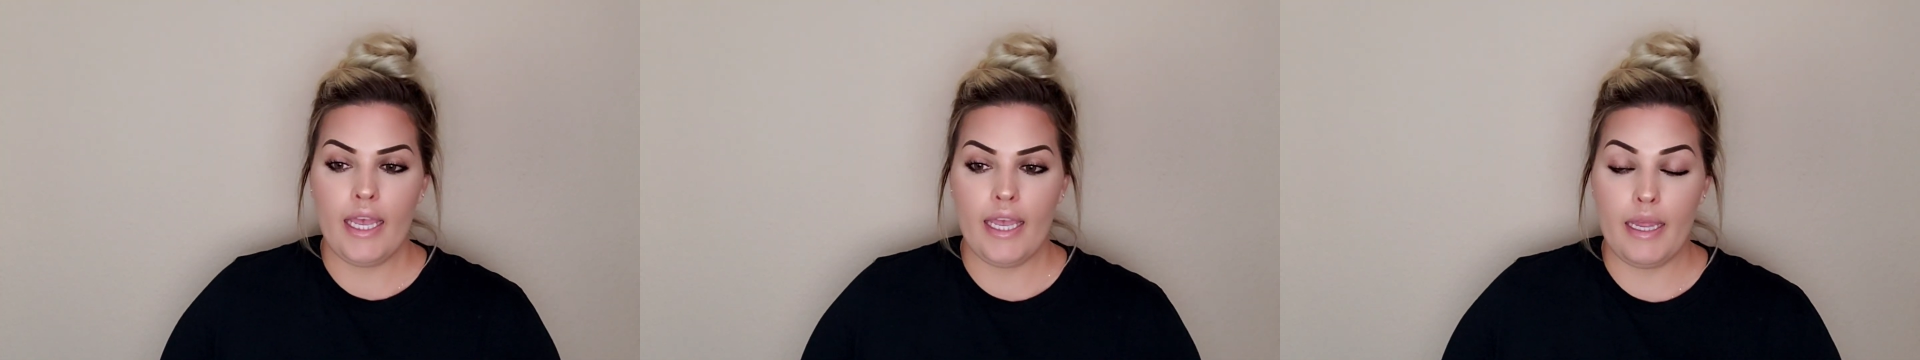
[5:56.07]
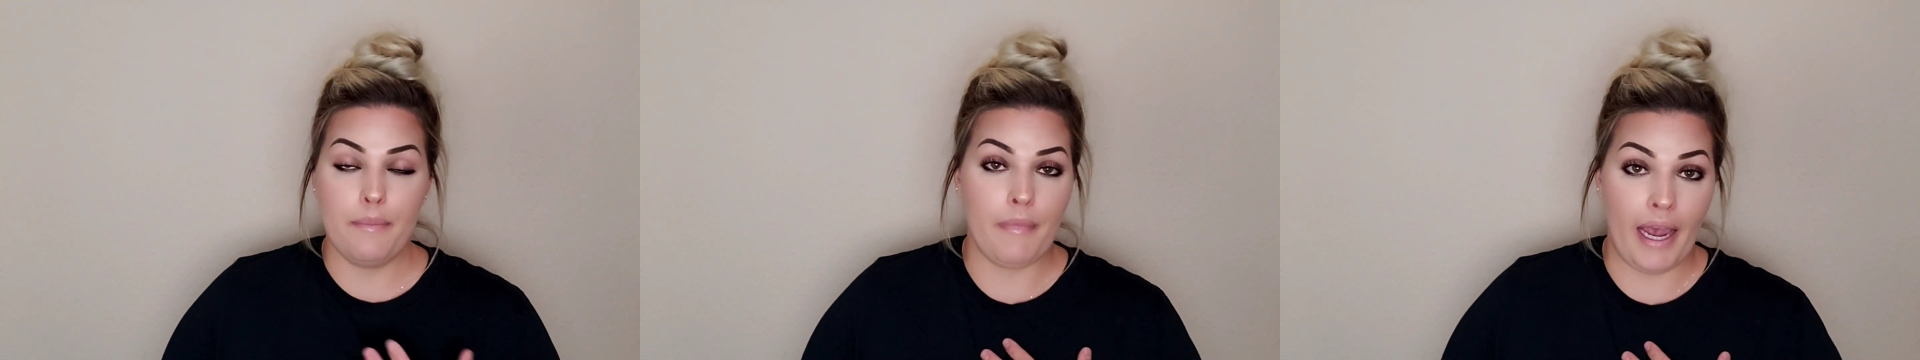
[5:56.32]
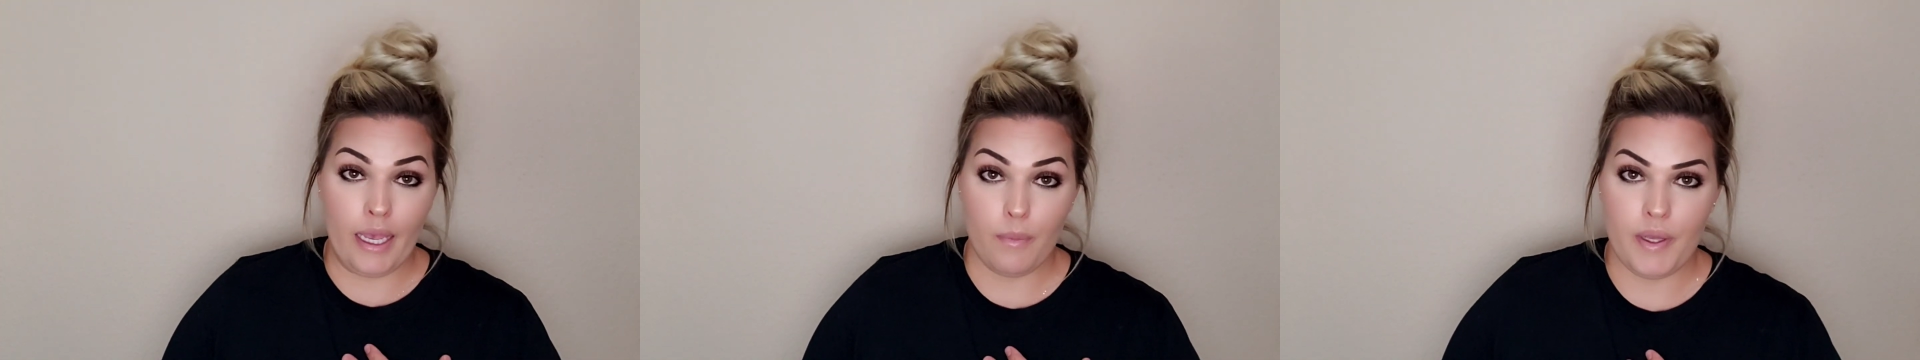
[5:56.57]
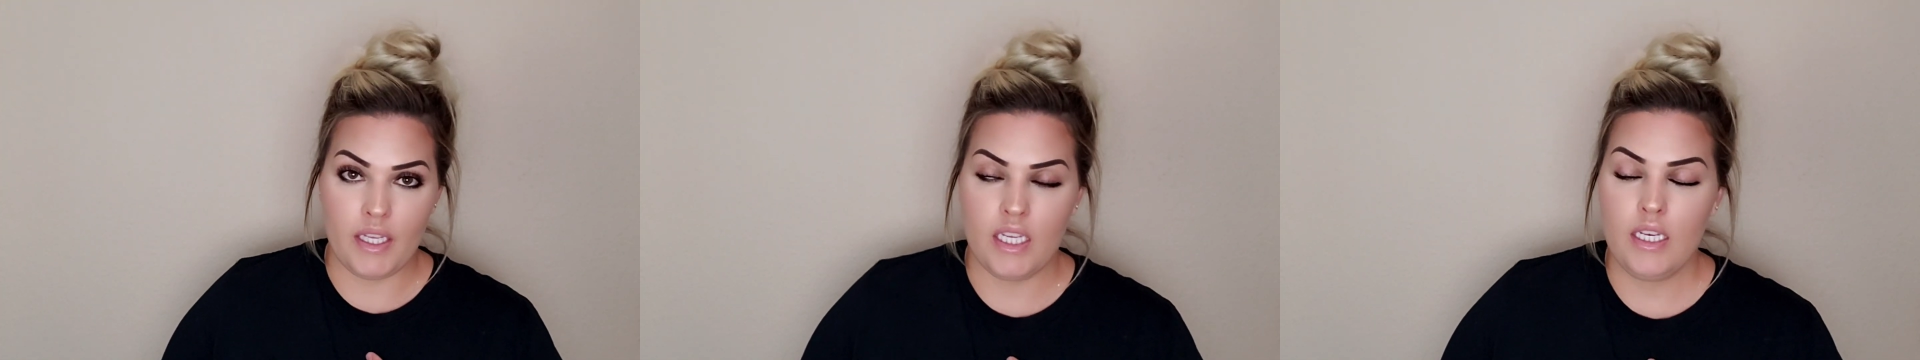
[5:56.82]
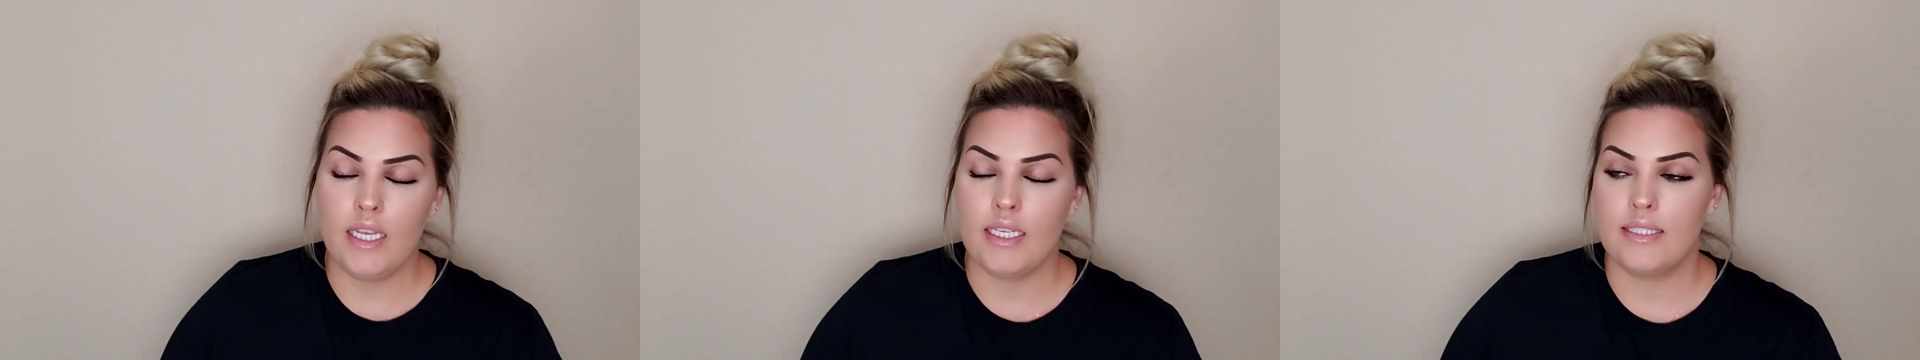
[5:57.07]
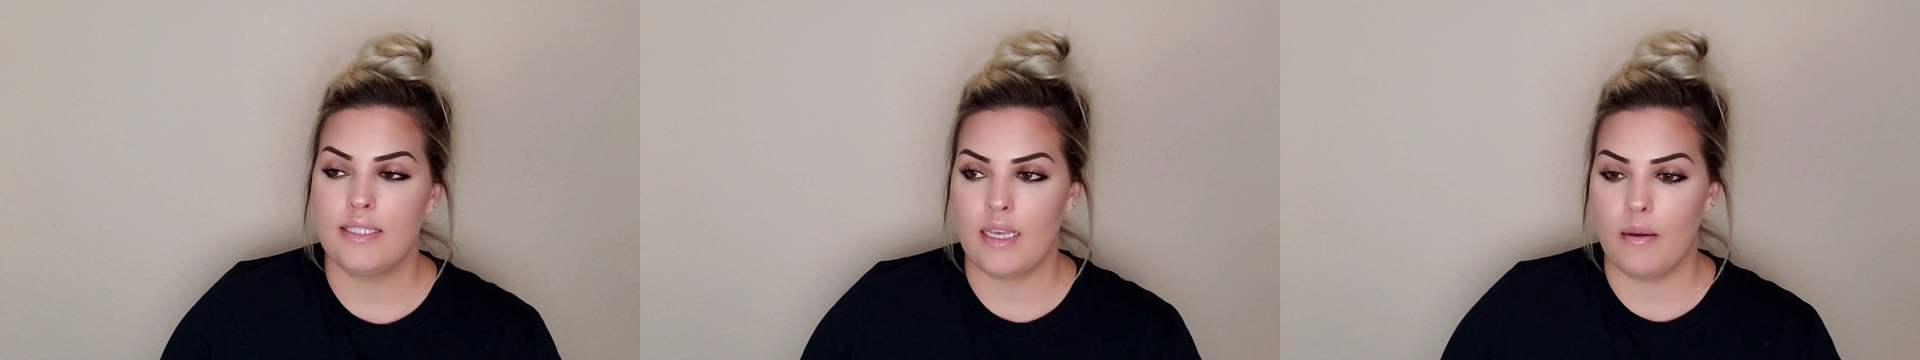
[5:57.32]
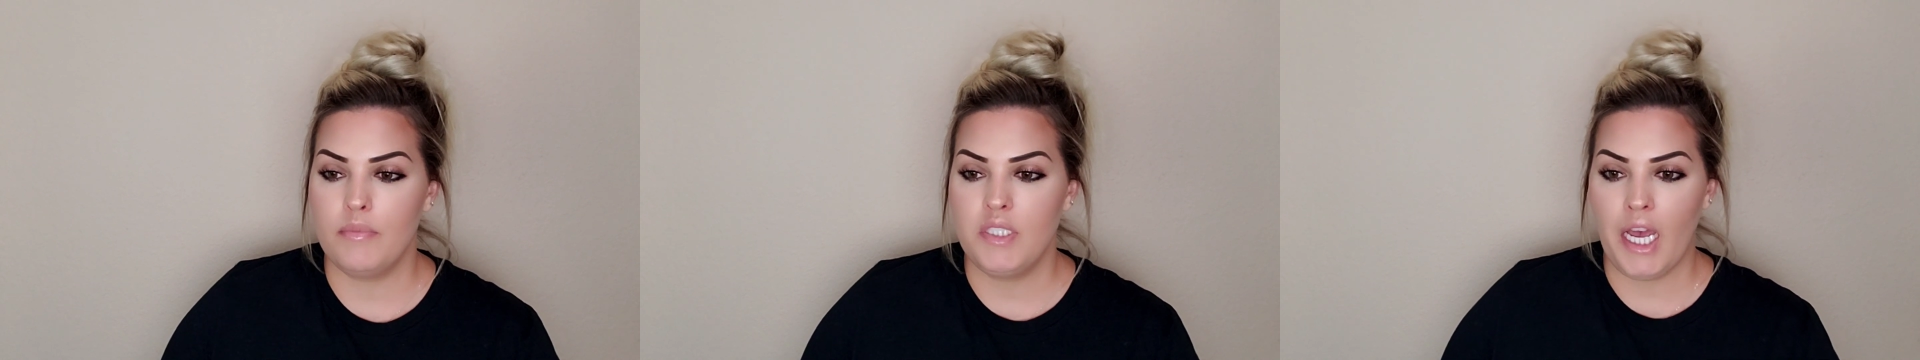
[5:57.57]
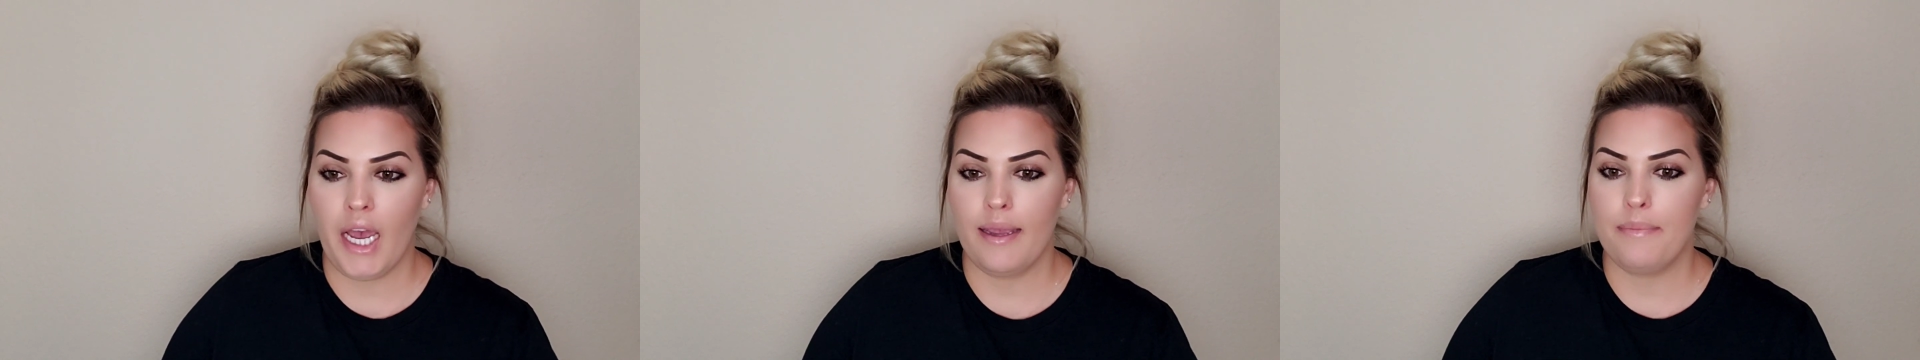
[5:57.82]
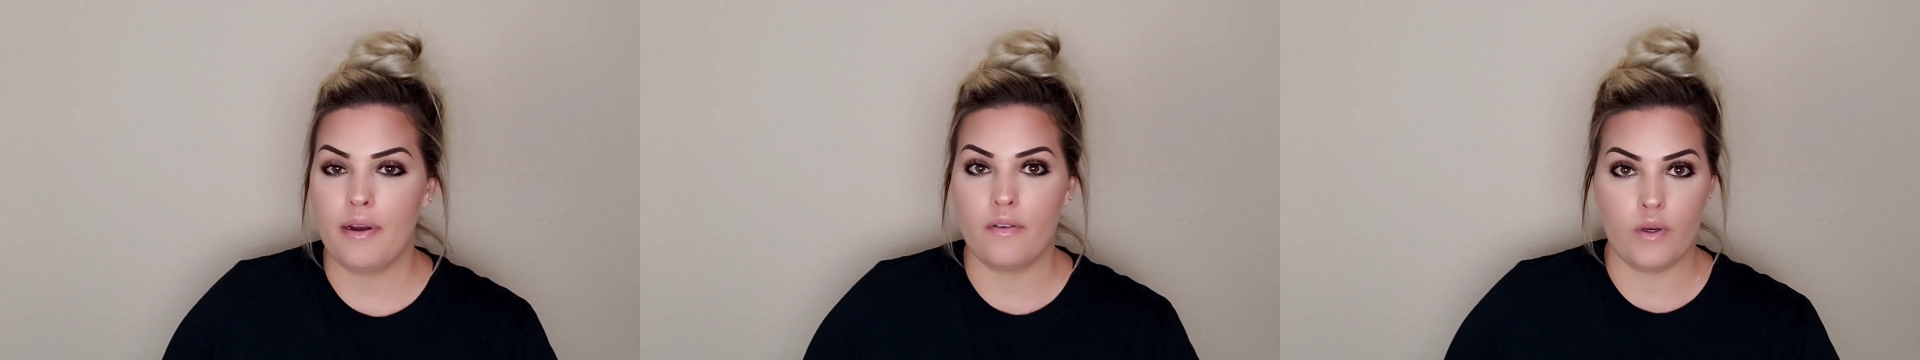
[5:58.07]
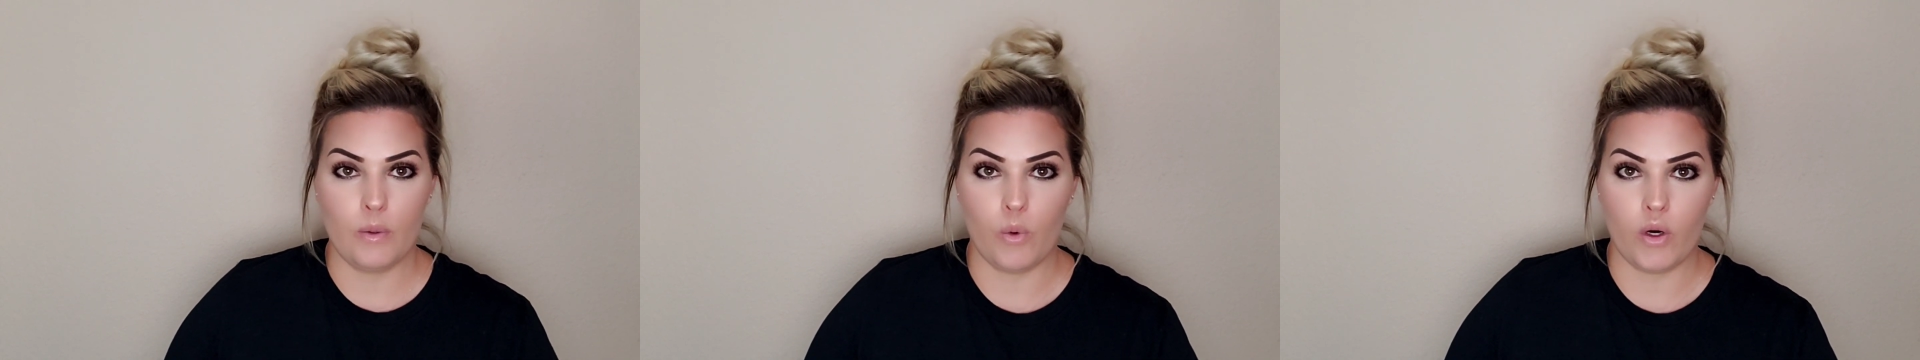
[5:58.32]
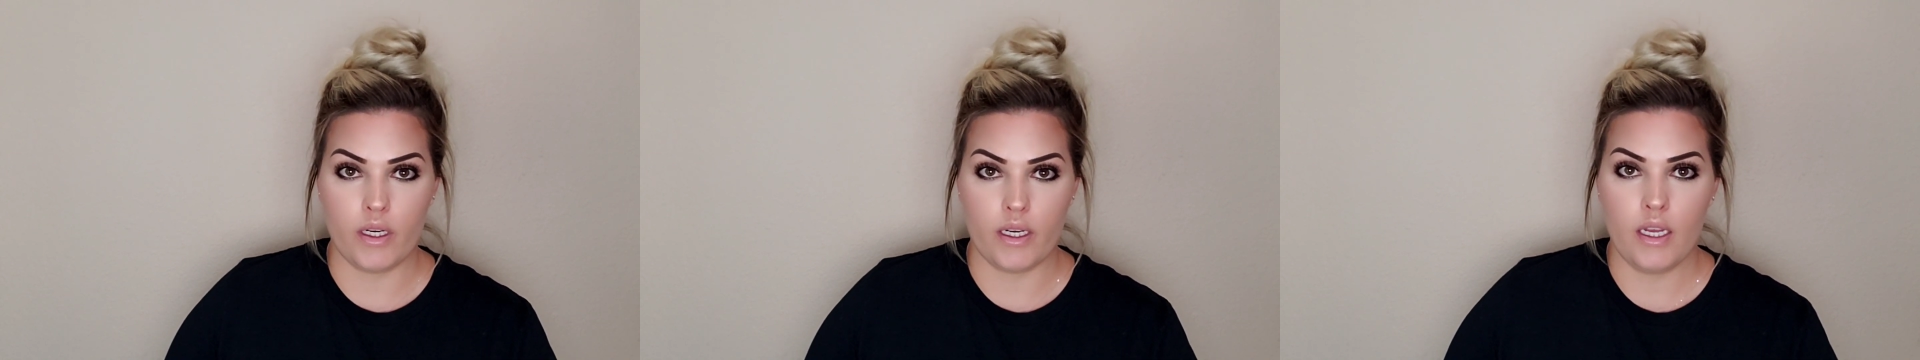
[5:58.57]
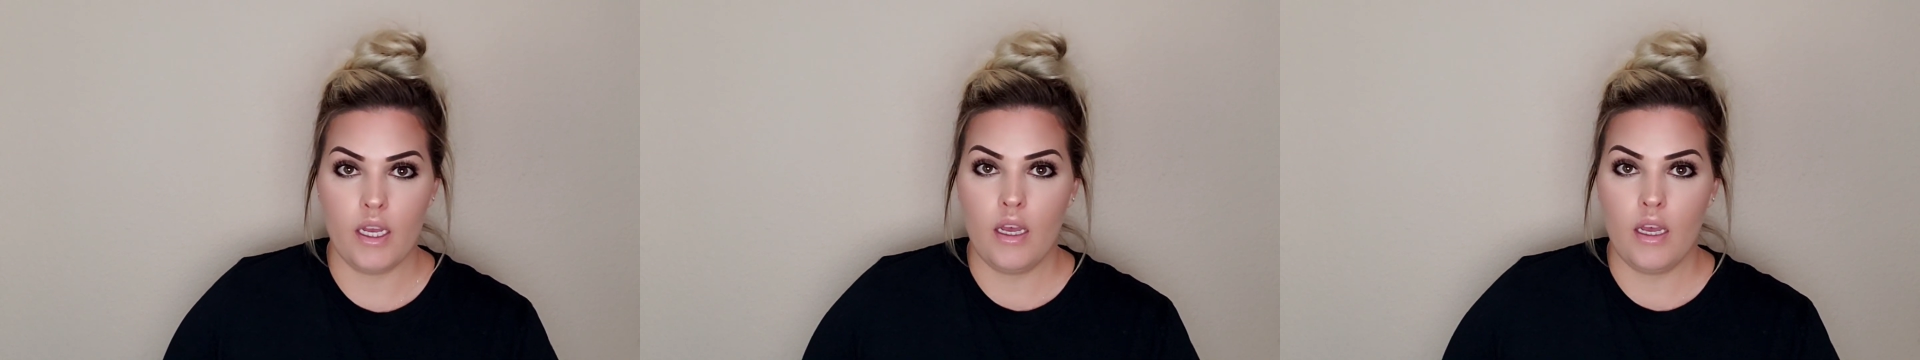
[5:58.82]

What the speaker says: in my opinion, is some type of reward.